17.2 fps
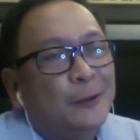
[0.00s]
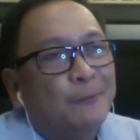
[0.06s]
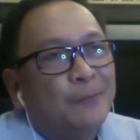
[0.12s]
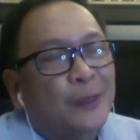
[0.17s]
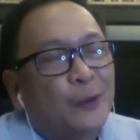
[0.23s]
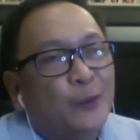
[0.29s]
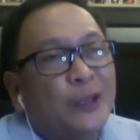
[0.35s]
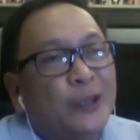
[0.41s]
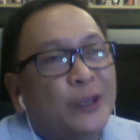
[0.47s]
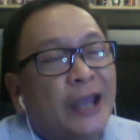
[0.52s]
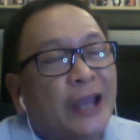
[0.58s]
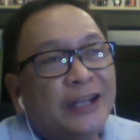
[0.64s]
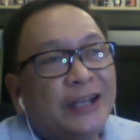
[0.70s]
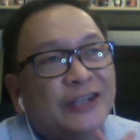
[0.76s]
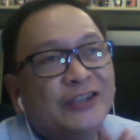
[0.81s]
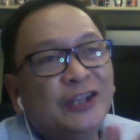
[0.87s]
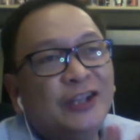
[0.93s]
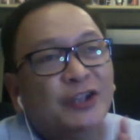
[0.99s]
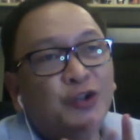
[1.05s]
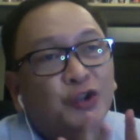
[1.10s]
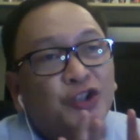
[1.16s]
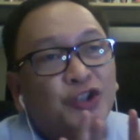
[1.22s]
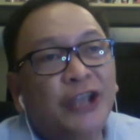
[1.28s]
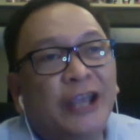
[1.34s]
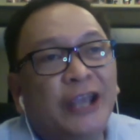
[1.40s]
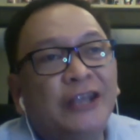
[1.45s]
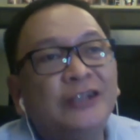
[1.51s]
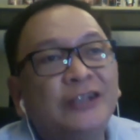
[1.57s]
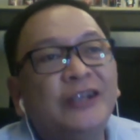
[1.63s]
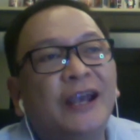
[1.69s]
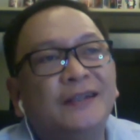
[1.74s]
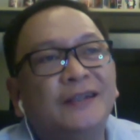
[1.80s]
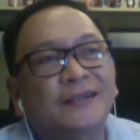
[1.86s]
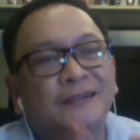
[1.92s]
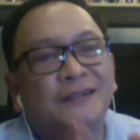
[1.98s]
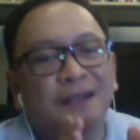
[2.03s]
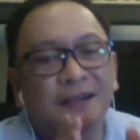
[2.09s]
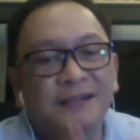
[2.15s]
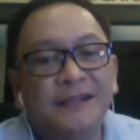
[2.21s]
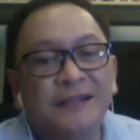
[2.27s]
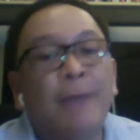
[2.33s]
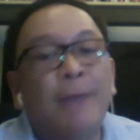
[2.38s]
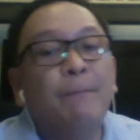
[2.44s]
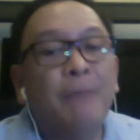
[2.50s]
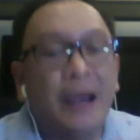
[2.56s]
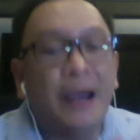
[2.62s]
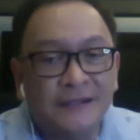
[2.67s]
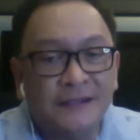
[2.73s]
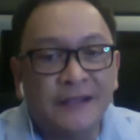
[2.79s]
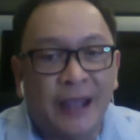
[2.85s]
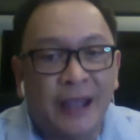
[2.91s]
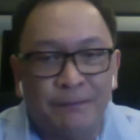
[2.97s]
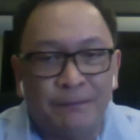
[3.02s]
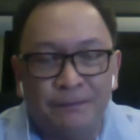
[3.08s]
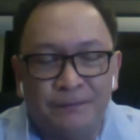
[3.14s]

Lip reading: we can institute changes step by step.